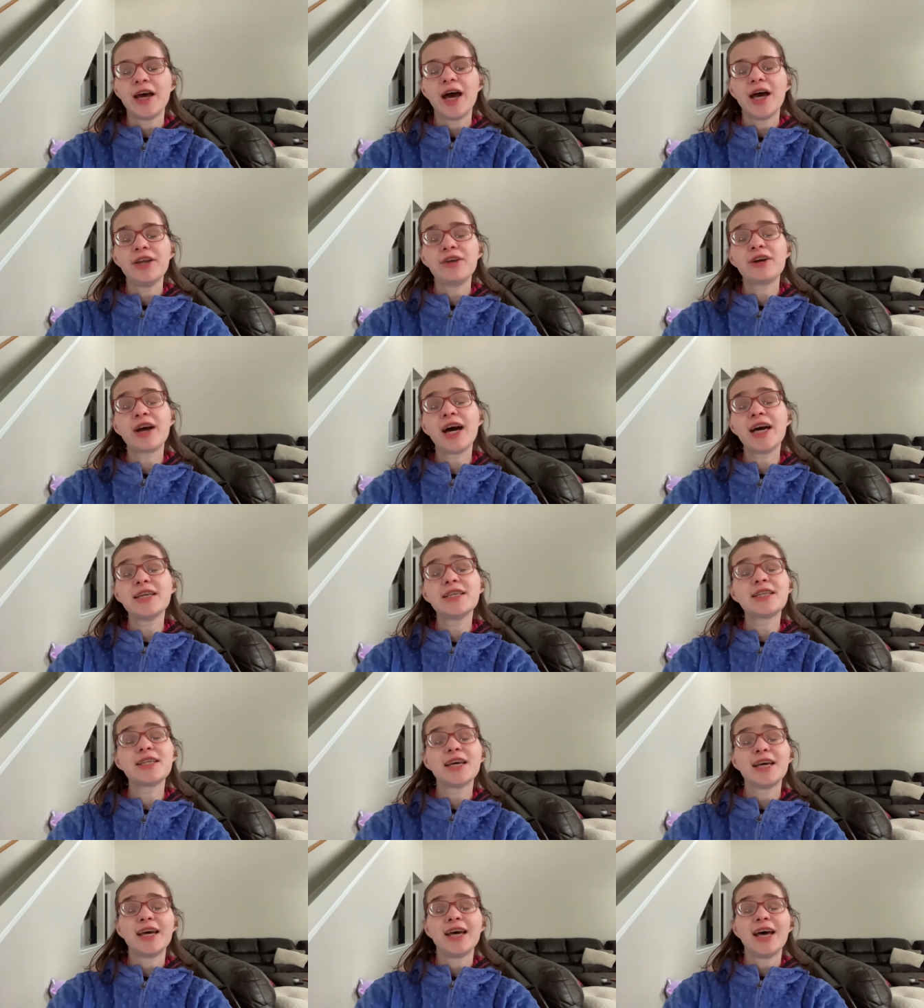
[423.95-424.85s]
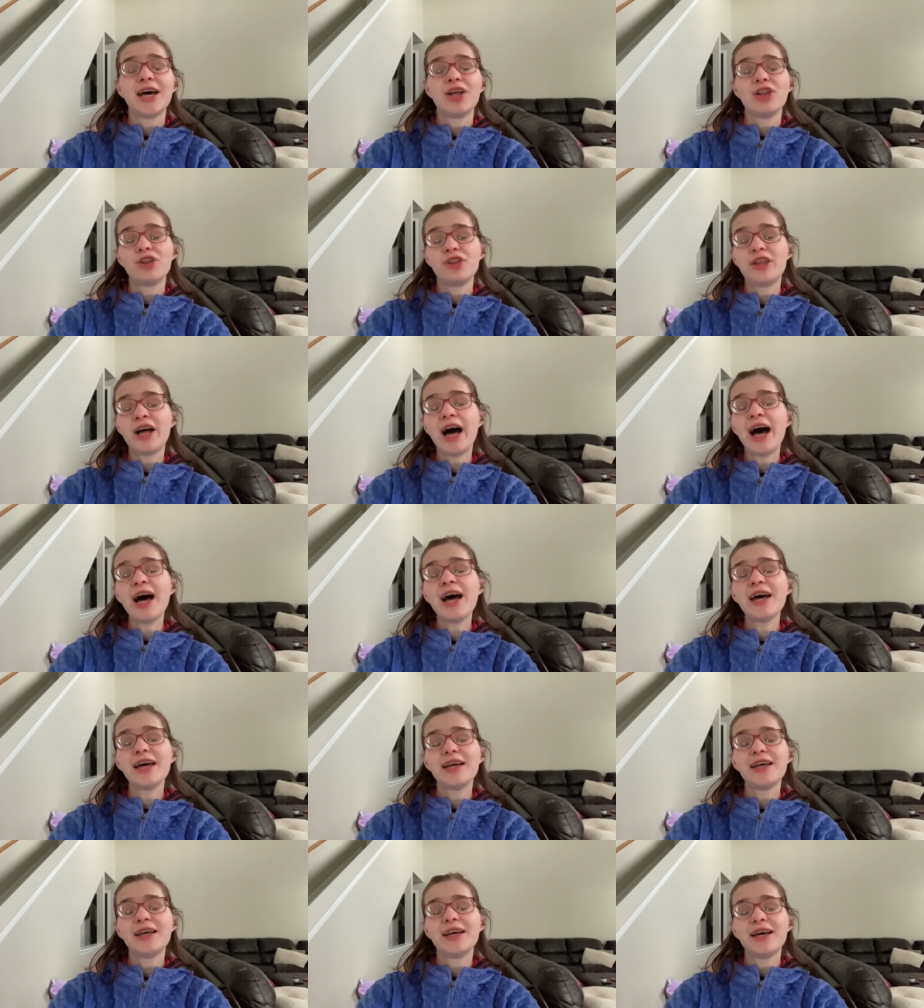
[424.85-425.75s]
And you guys,
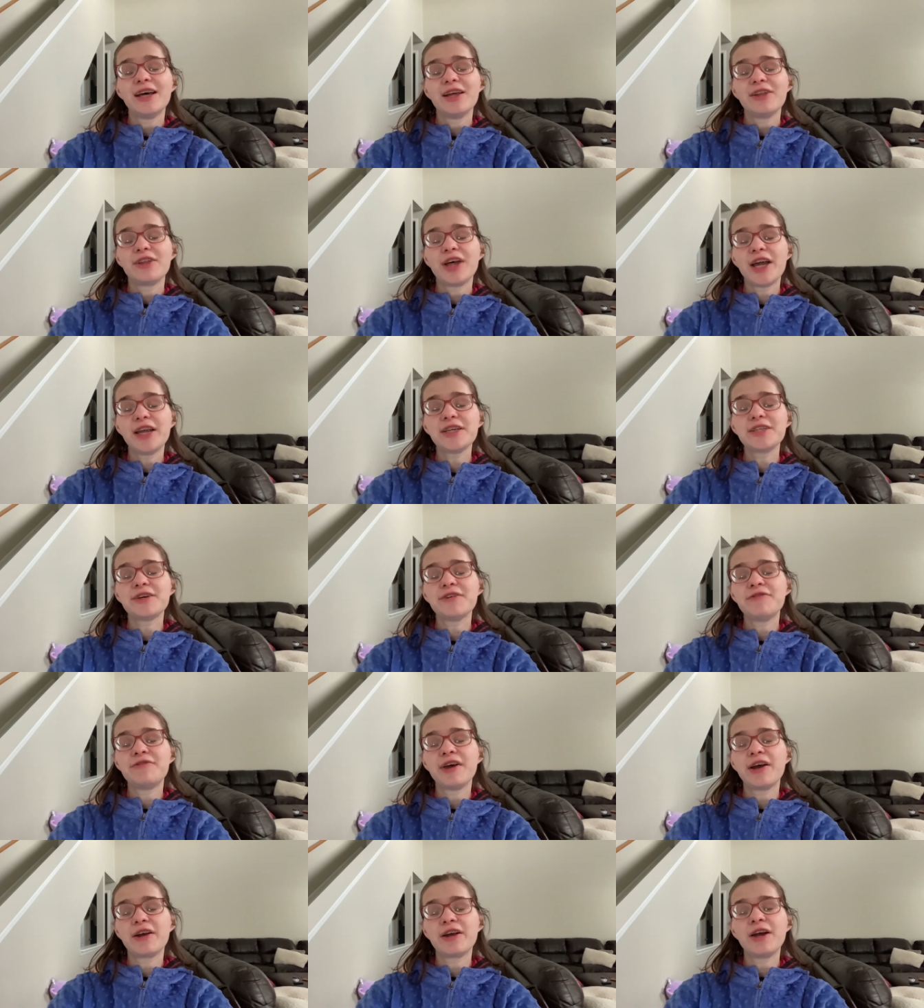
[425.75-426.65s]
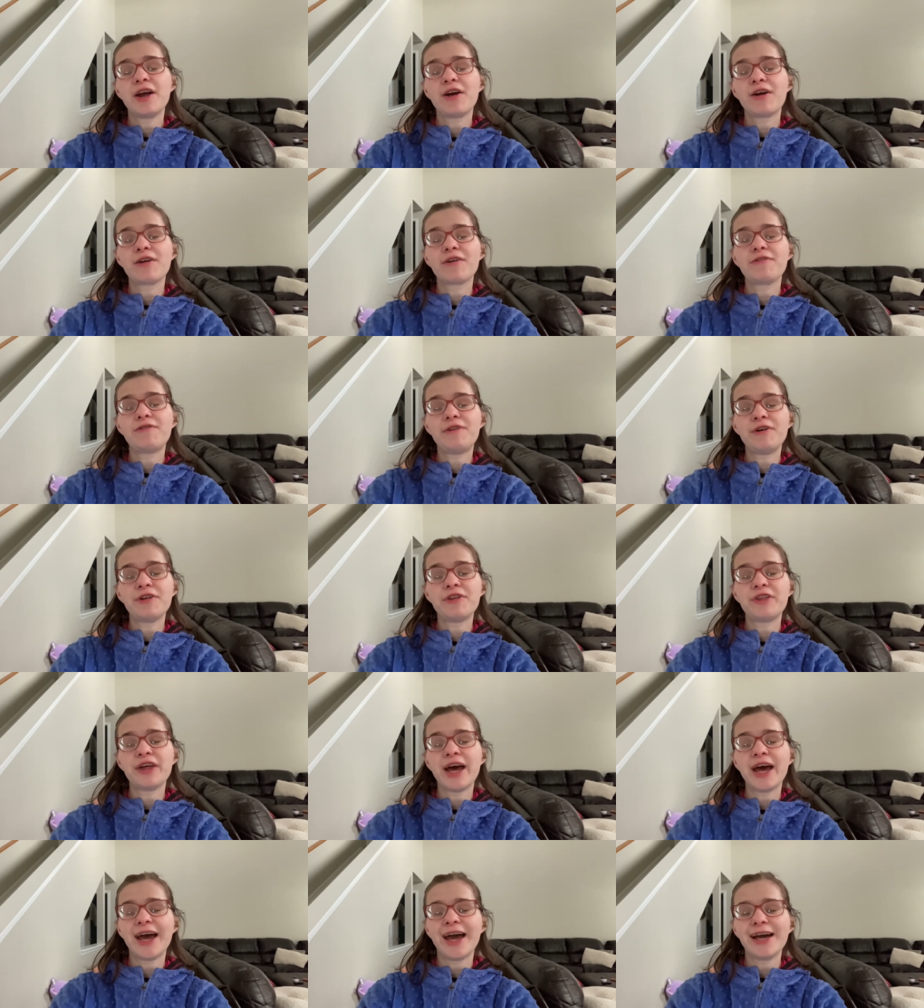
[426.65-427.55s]
that is a very hurtful
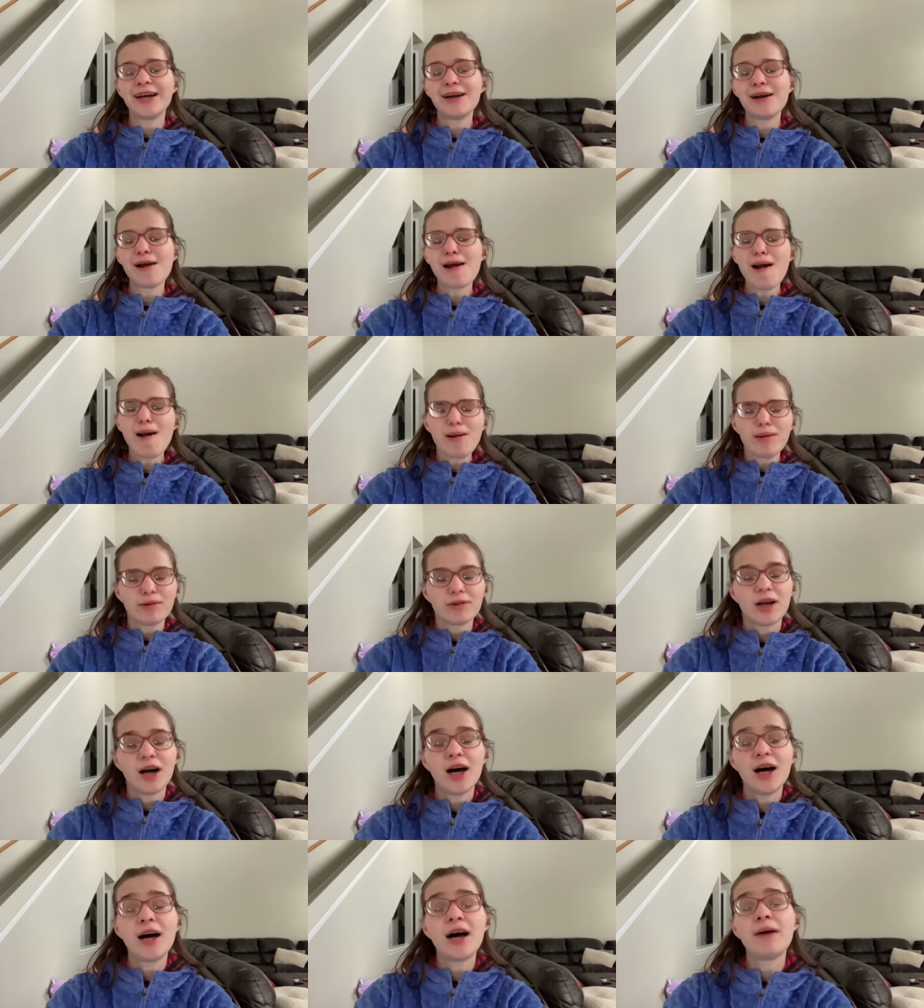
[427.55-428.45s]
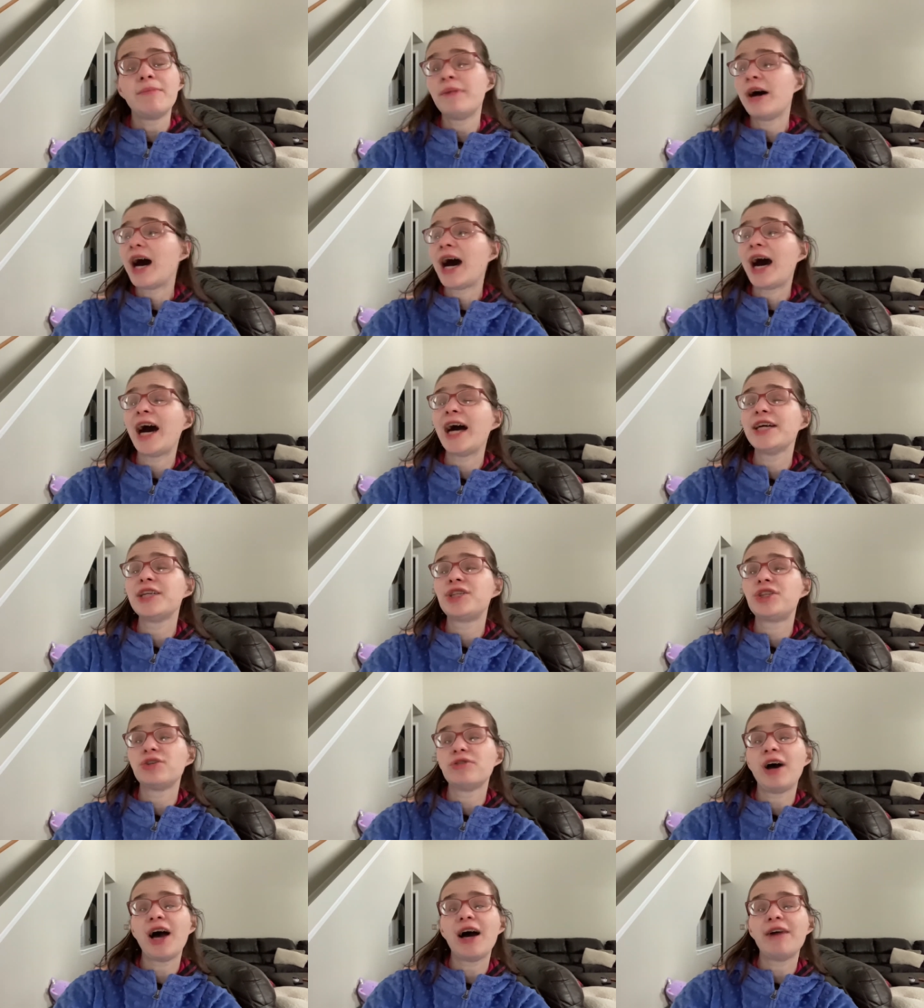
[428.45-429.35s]
thing. I
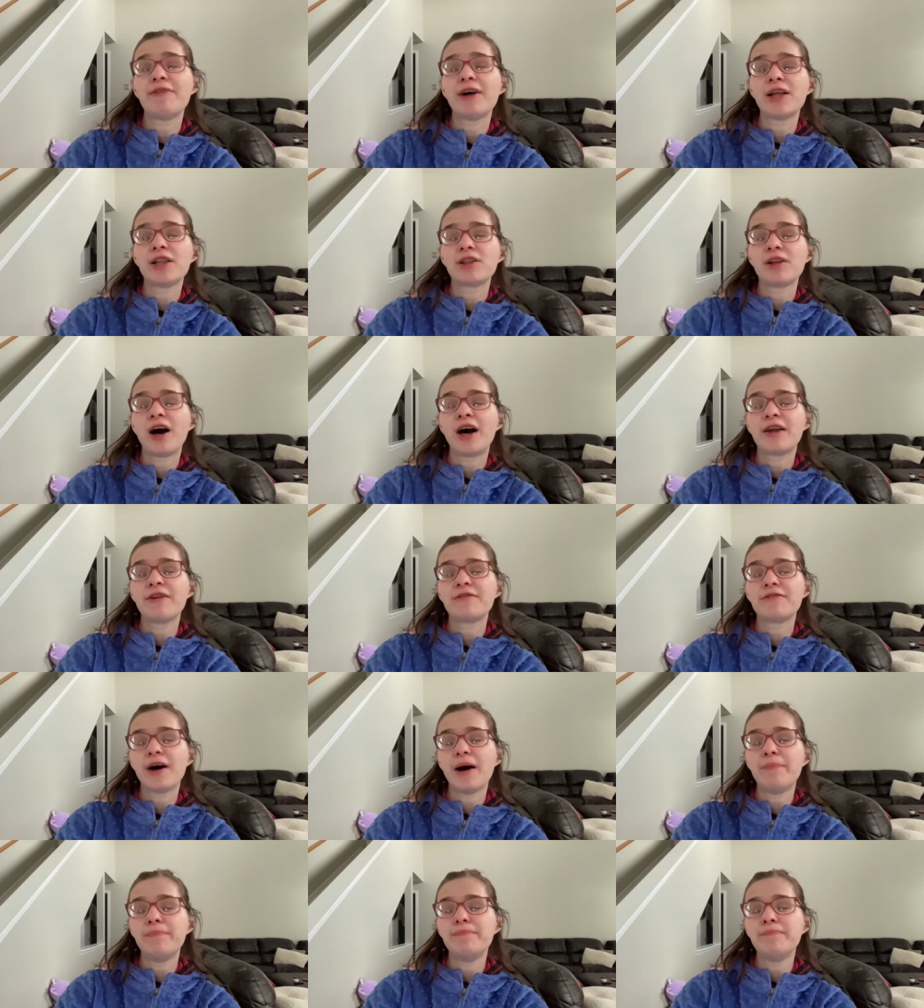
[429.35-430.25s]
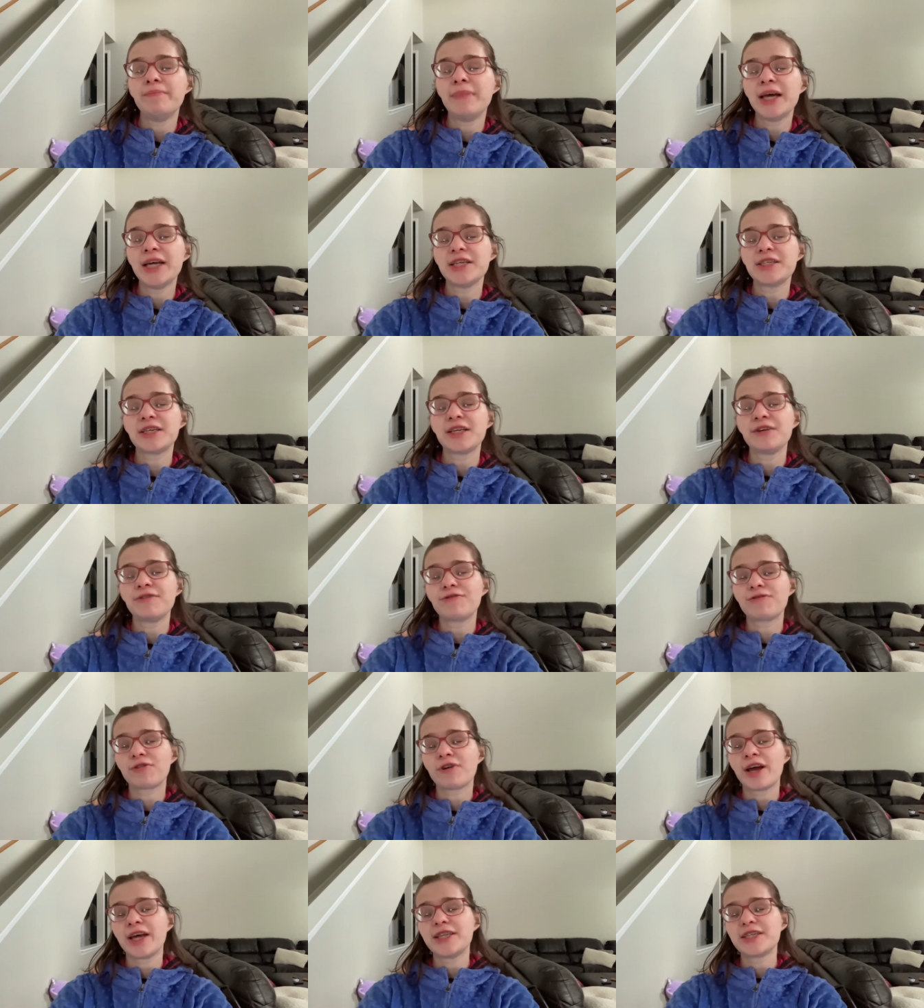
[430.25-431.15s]
do have a lot of amazing
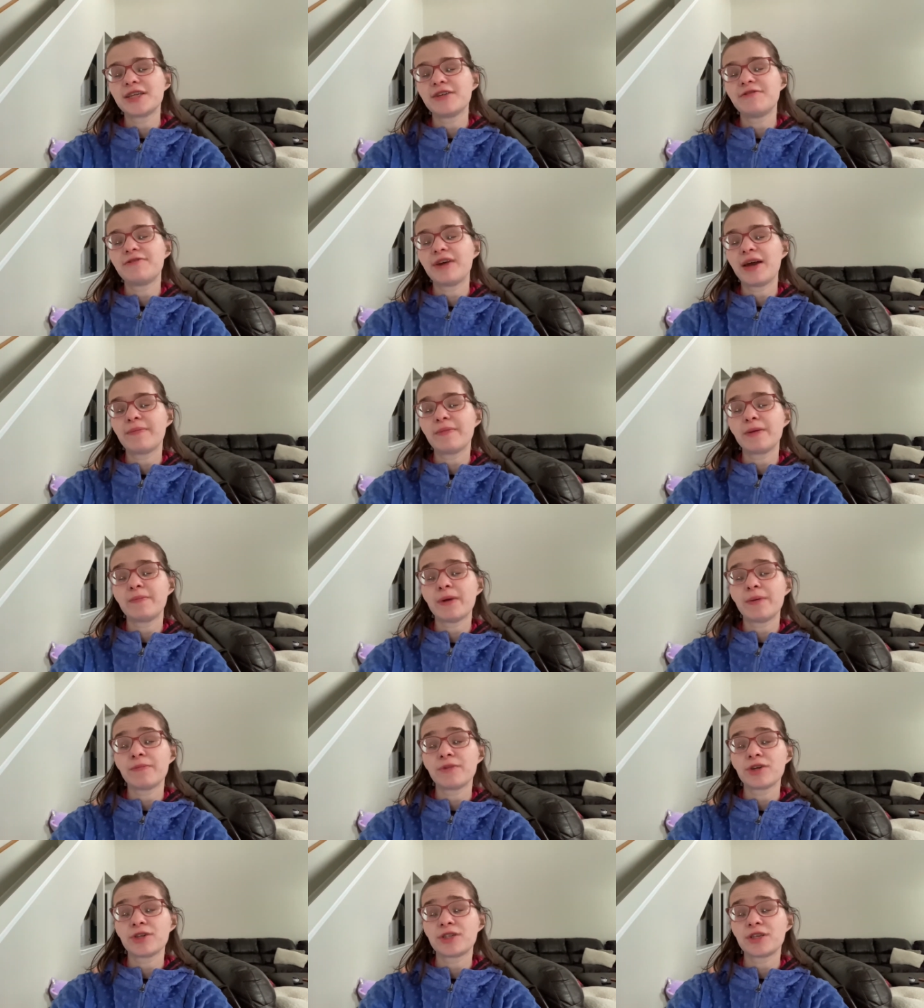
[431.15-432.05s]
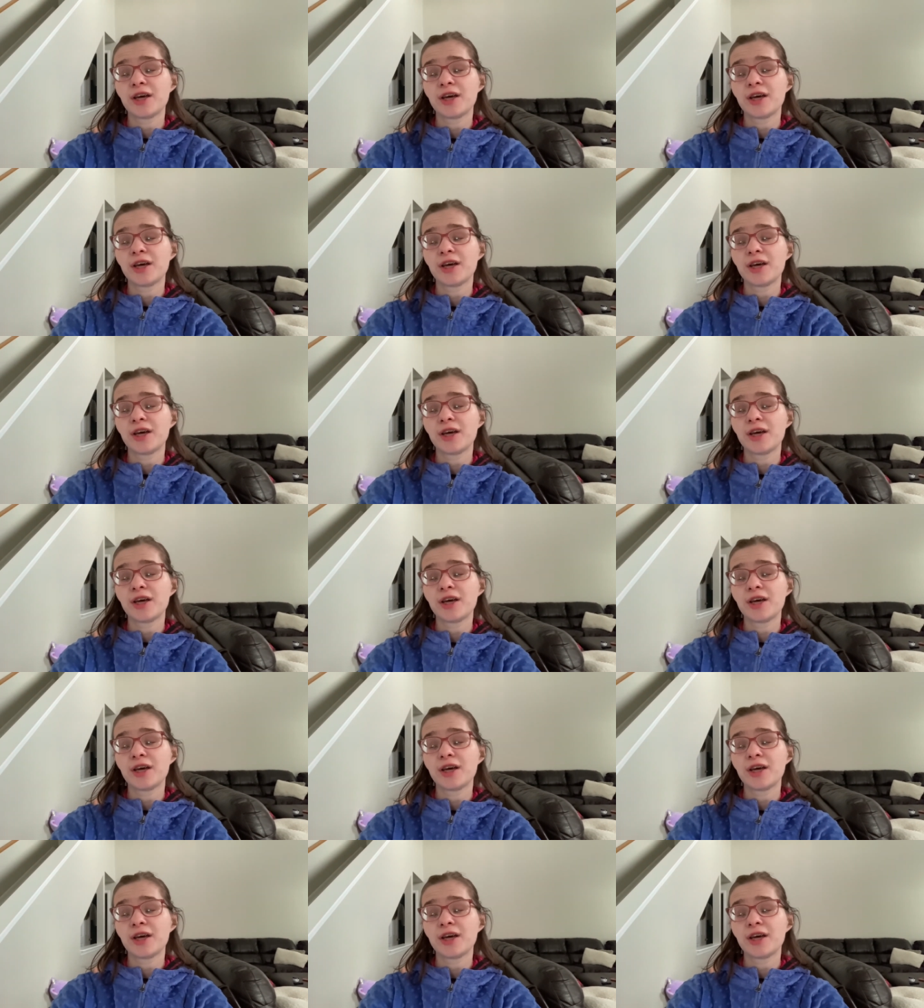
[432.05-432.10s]
friends and family members.